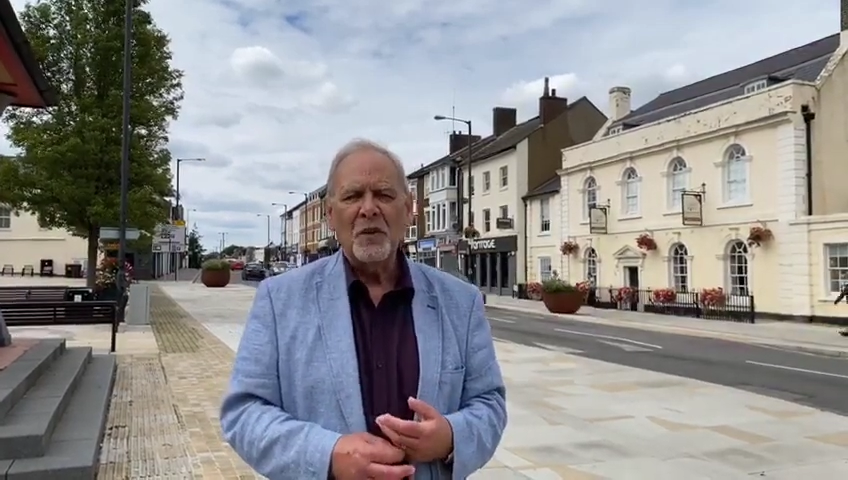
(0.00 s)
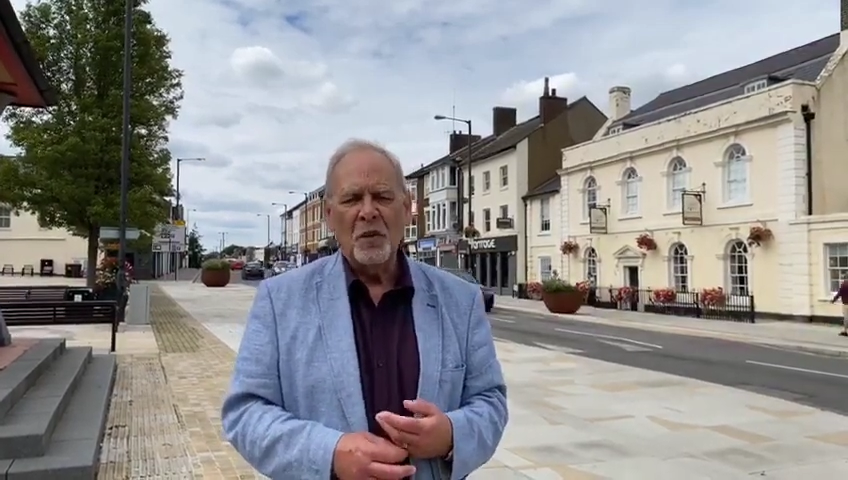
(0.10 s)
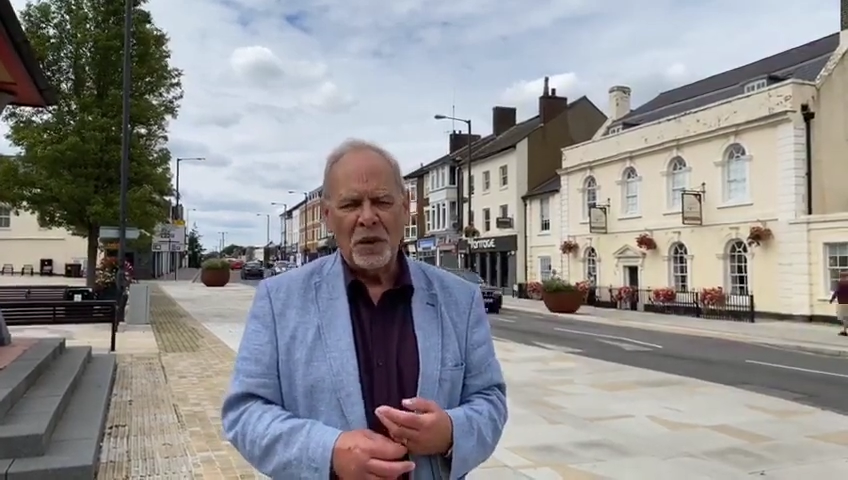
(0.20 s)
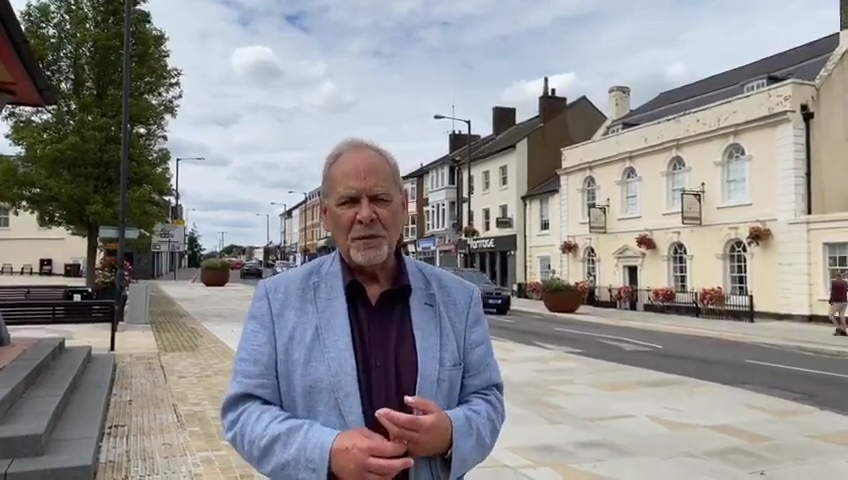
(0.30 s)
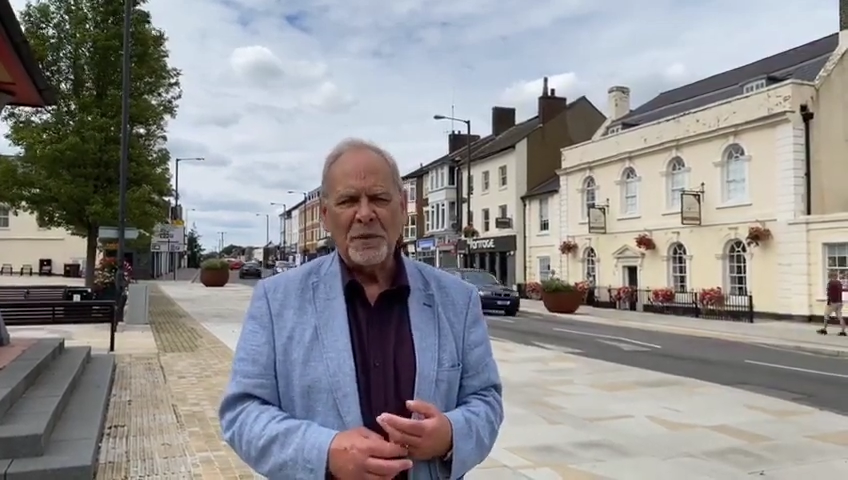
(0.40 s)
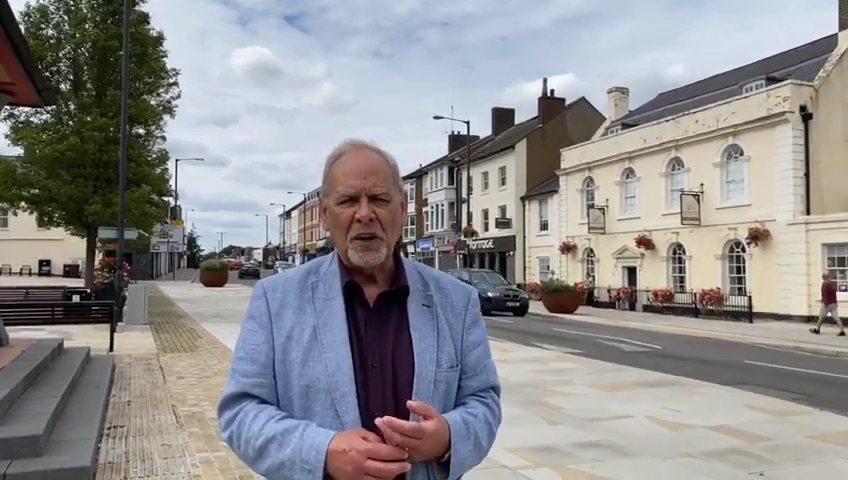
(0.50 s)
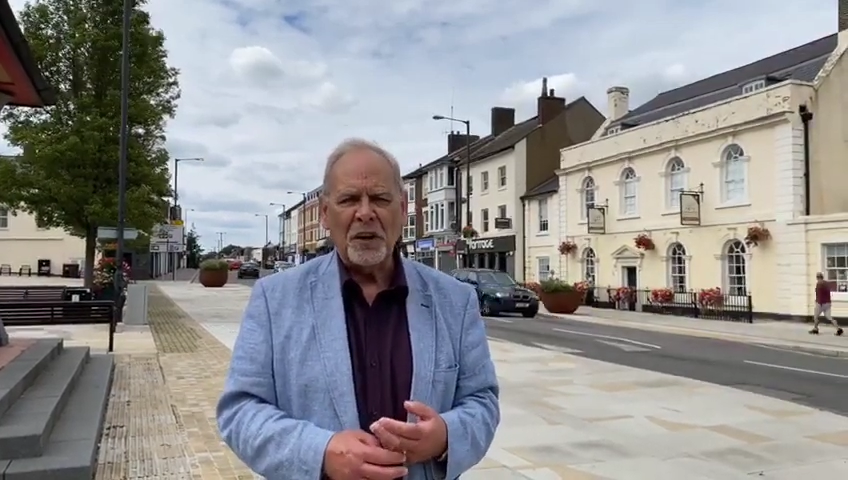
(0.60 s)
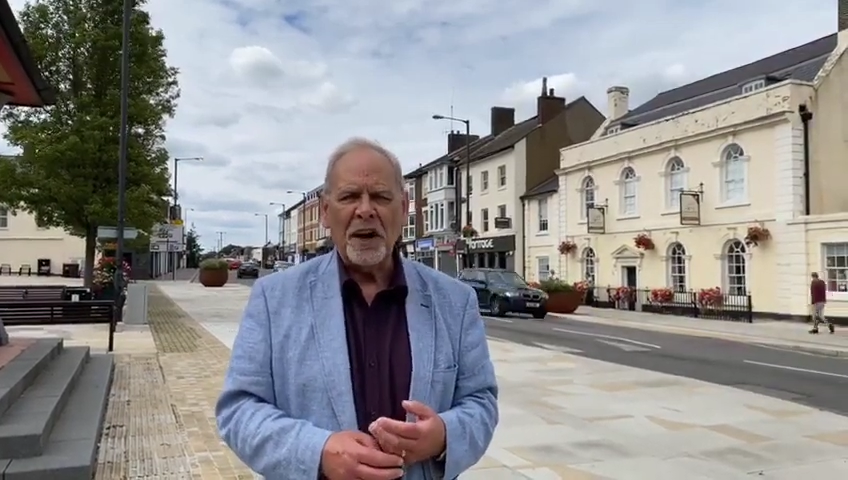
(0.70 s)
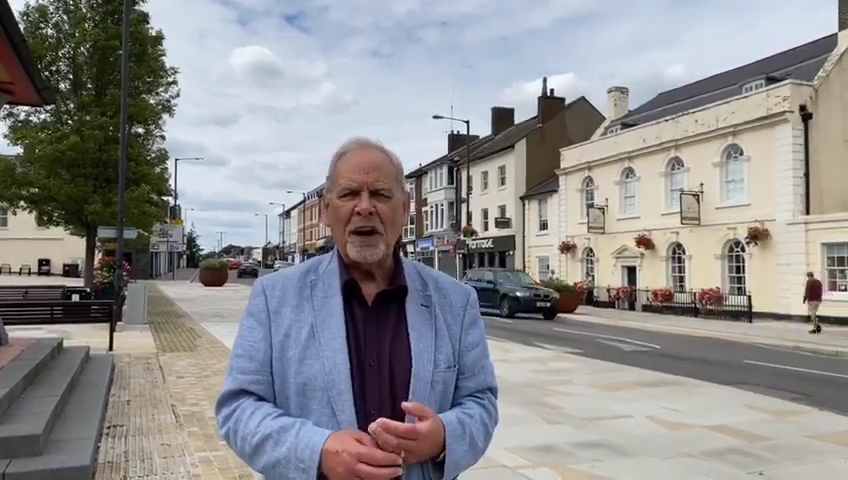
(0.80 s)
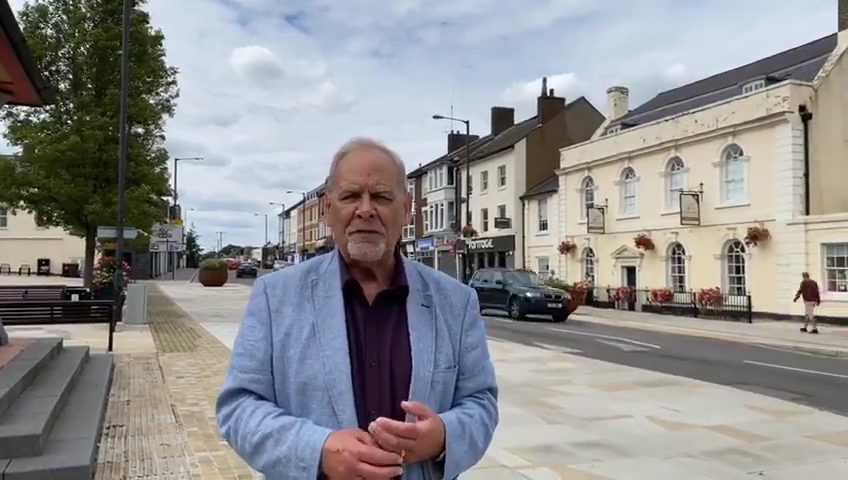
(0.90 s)
will be on
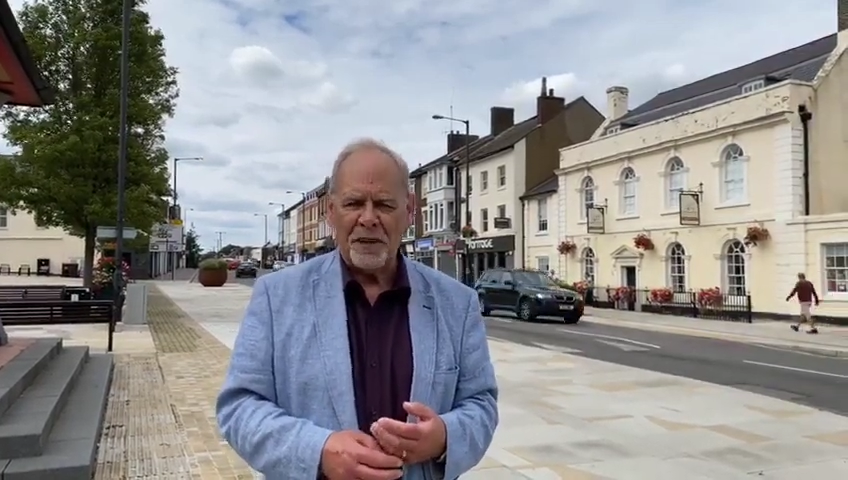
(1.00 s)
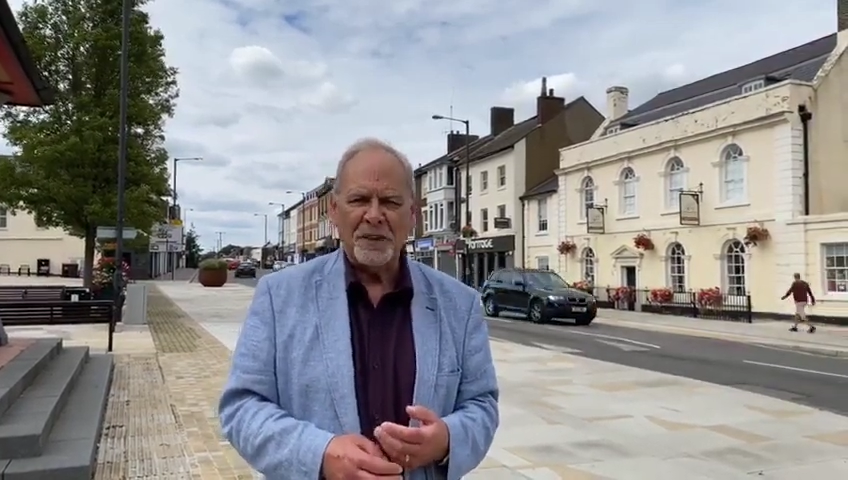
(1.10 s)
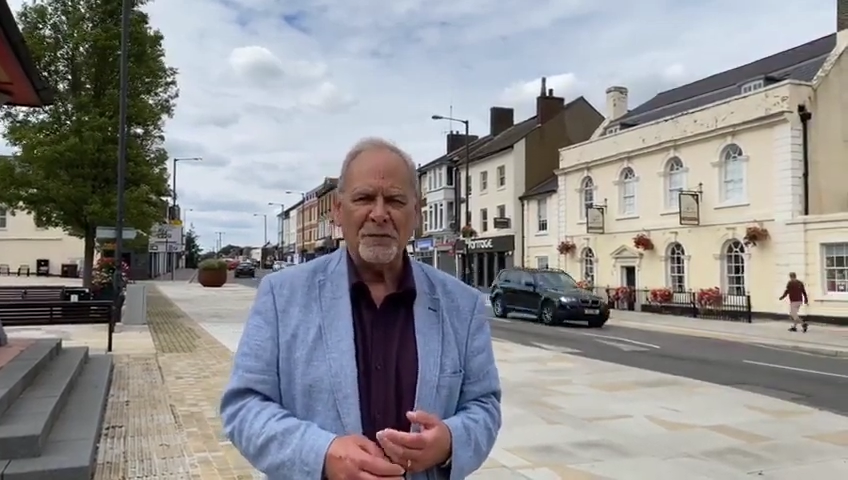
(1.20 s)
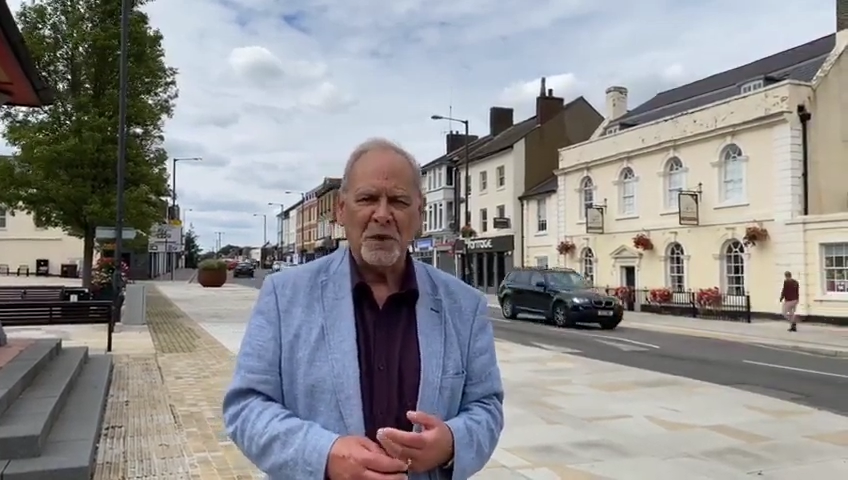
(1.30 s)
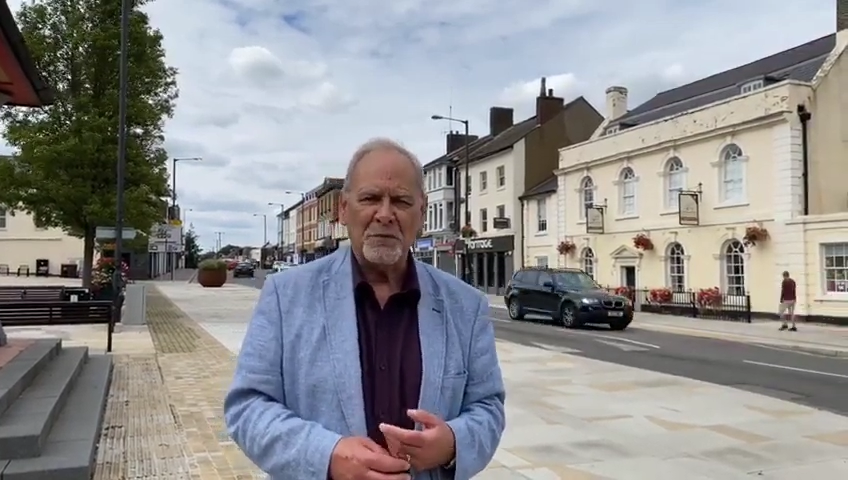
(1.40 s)
our Facebook